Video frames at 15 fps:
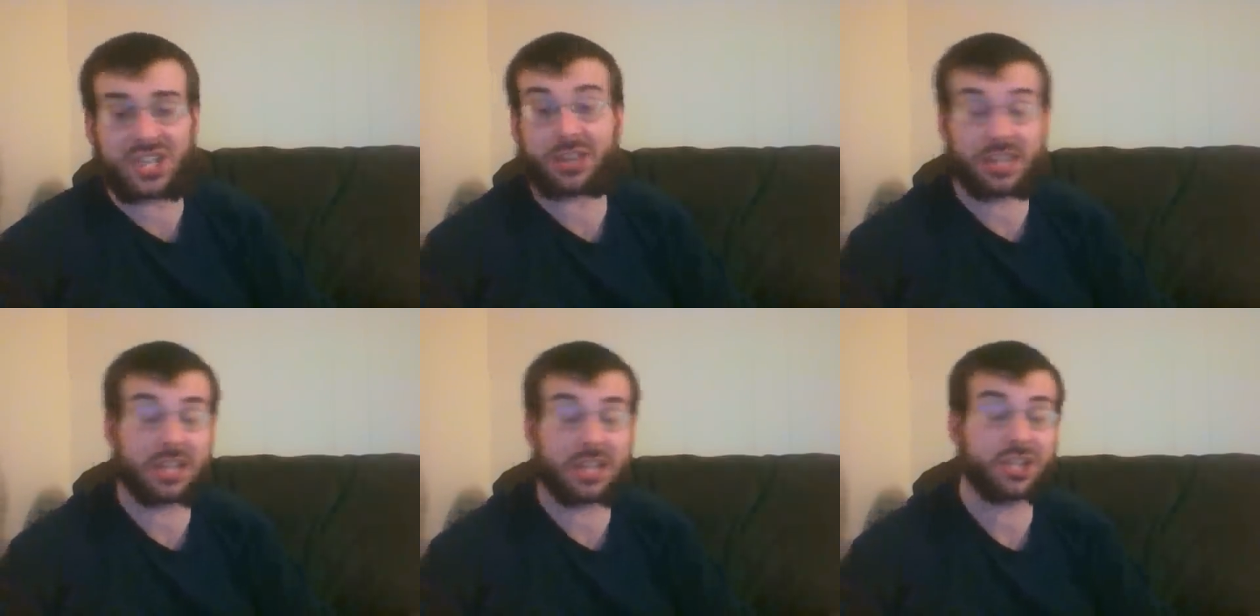
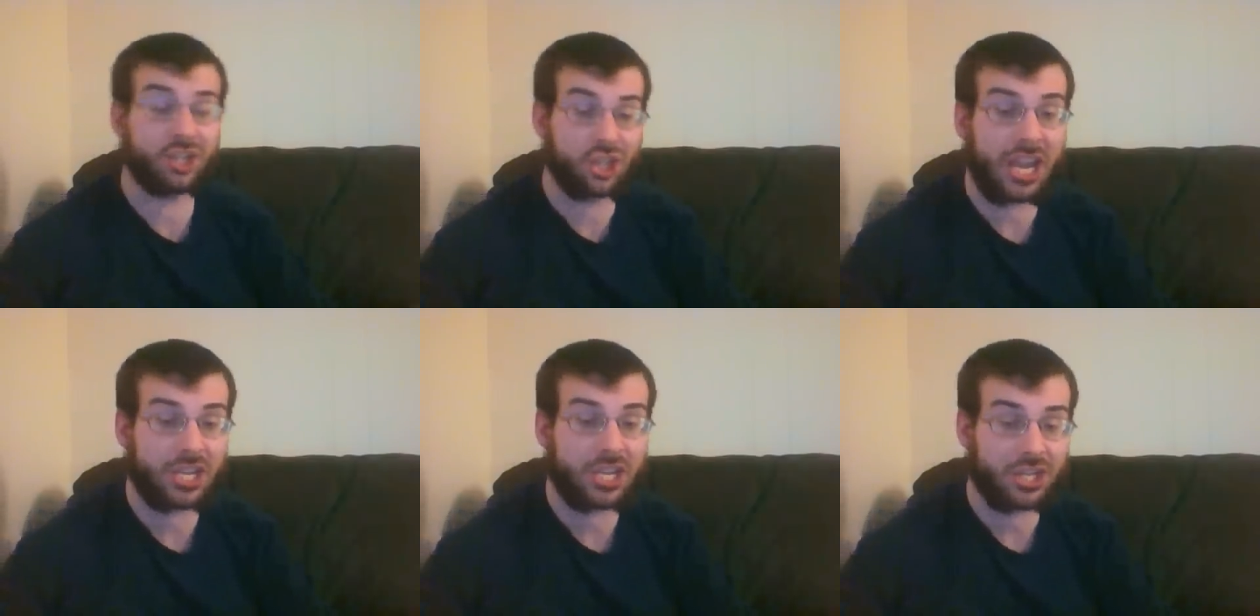That does
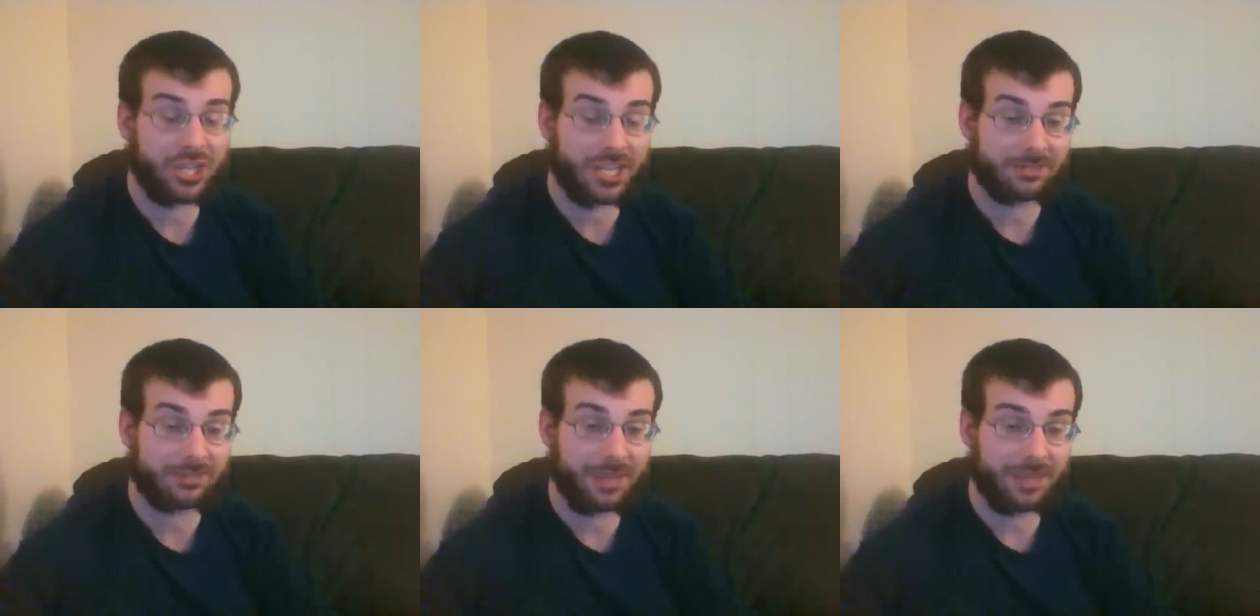change
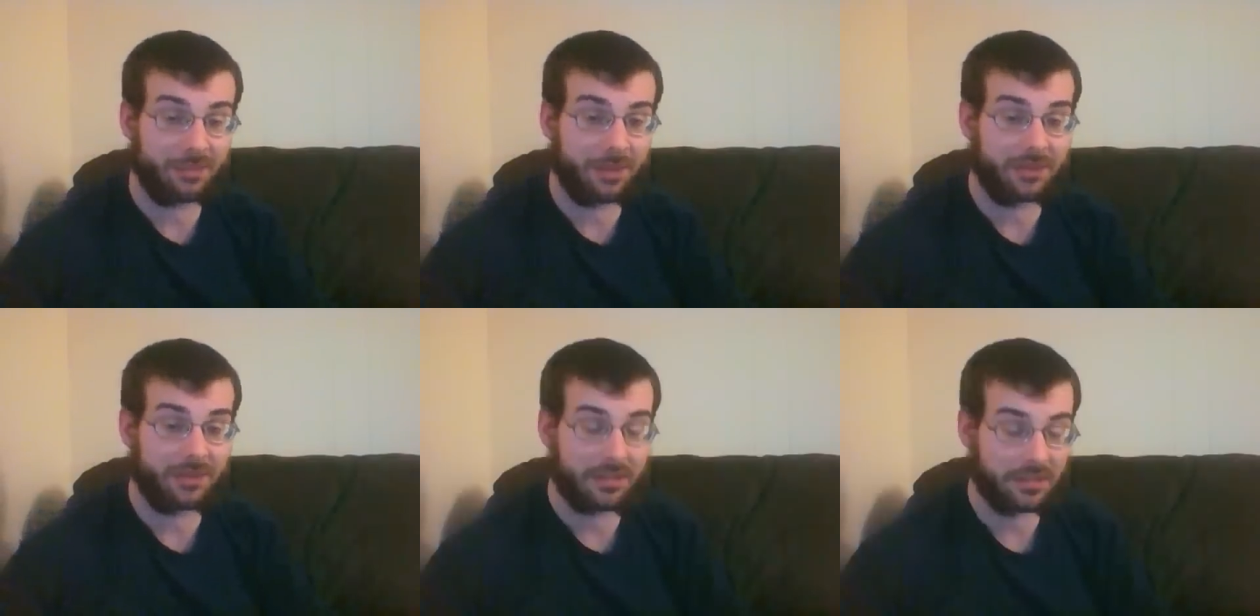things
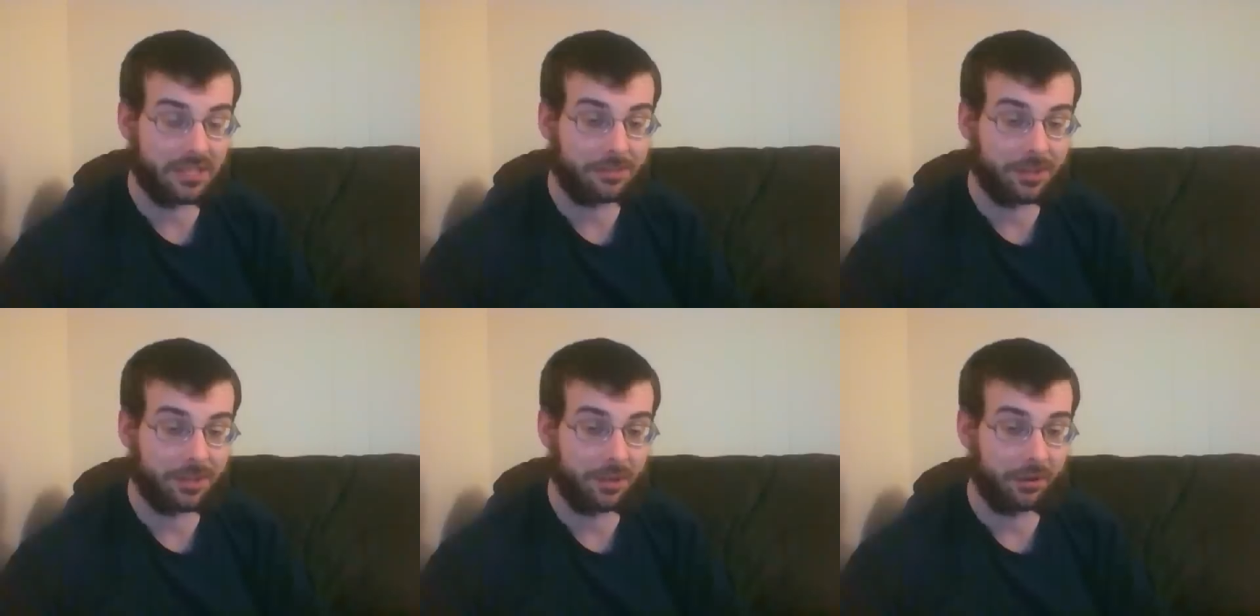maybe to
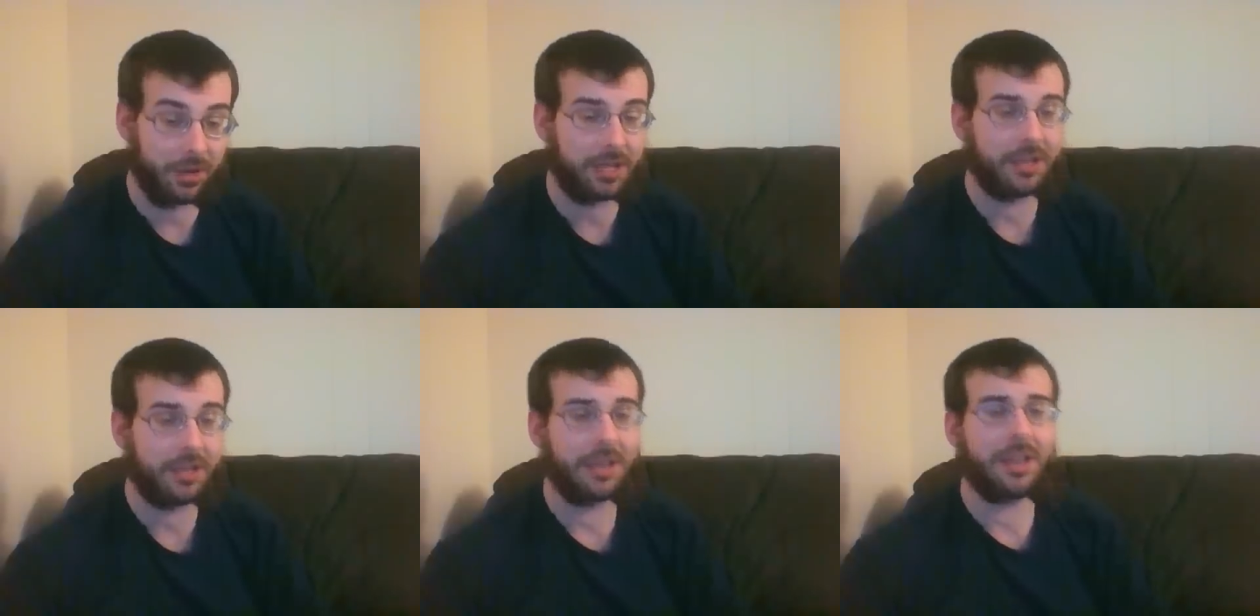some
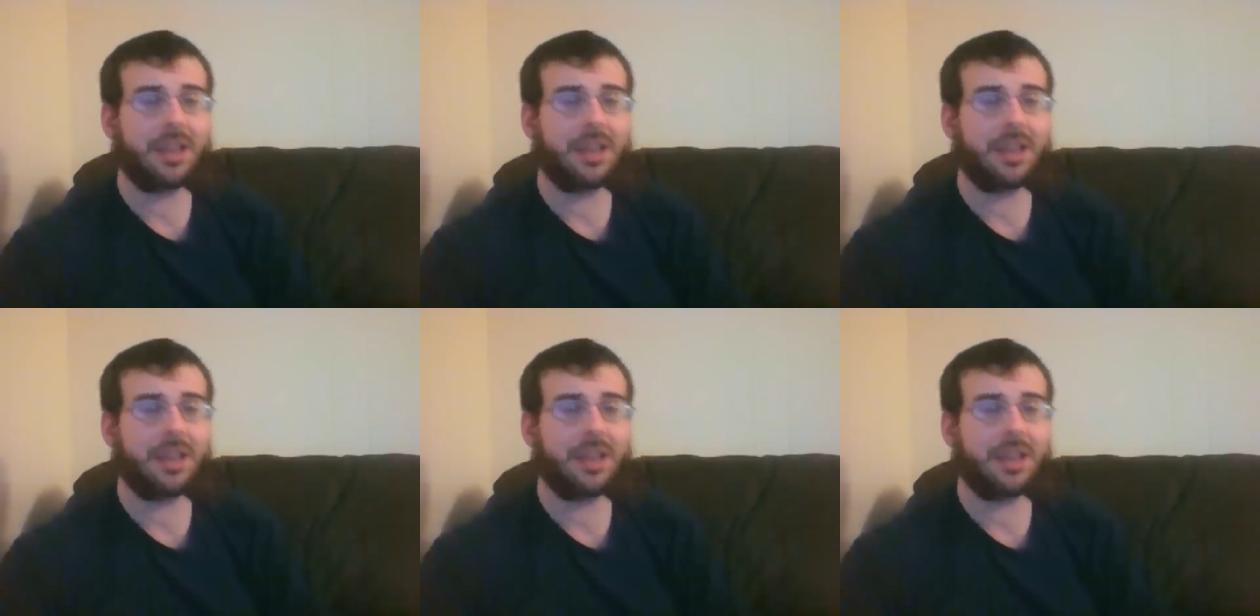degree.